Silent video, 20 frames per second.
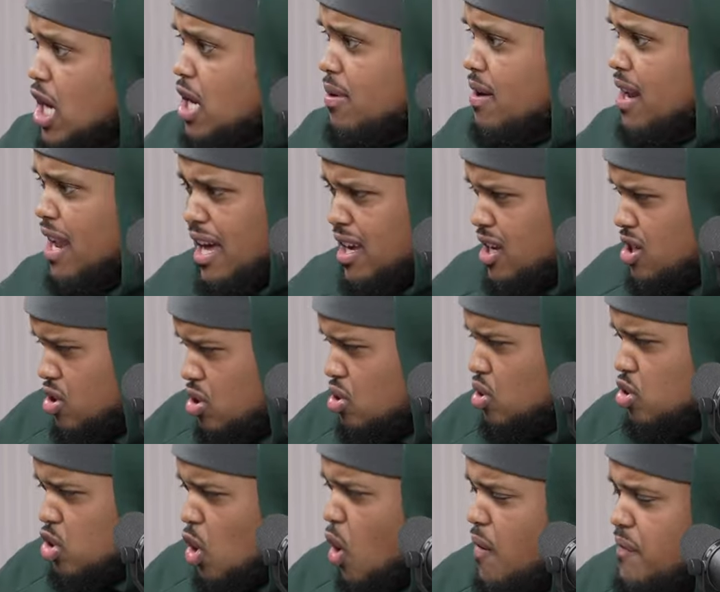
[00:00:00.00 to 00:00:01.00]
Yeah, genuinely, like,
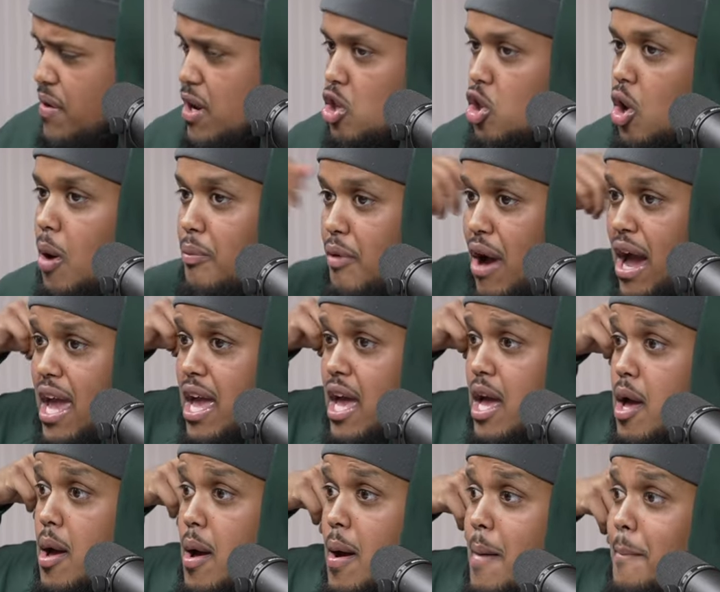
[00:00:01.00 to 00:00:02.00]
it's over the top, right?
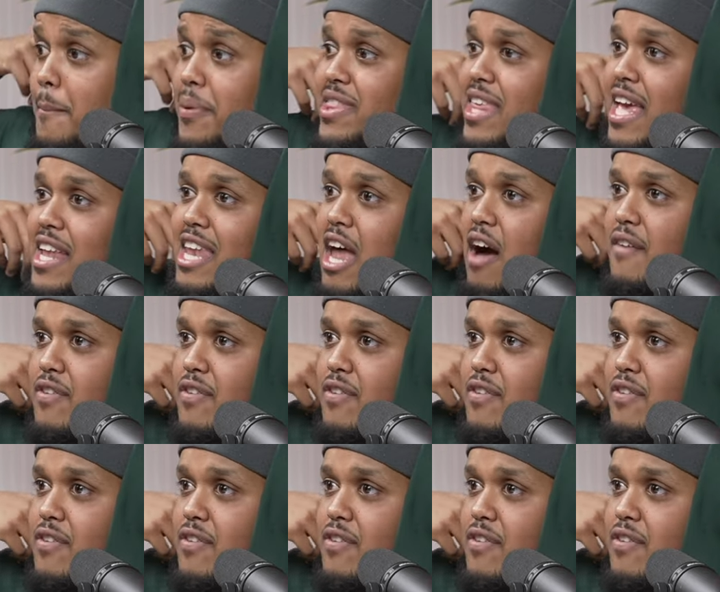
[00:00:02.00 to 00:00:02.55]
But then